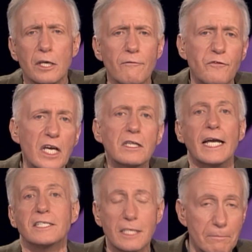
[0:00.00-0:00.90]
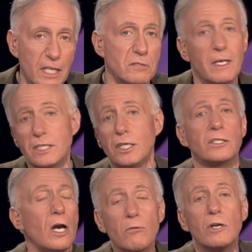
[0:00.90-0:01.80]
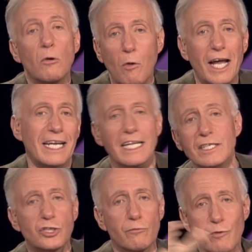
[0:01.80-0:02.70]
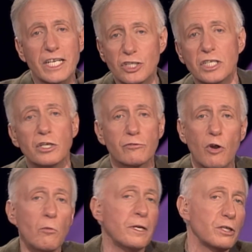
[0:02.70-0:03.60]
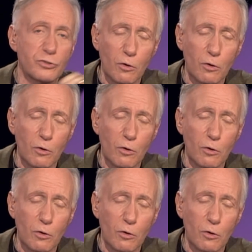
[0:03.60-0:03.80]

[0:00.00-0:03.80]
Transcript: You feel like something's missing. You don't know what it is. You're reaching, you're groping, you're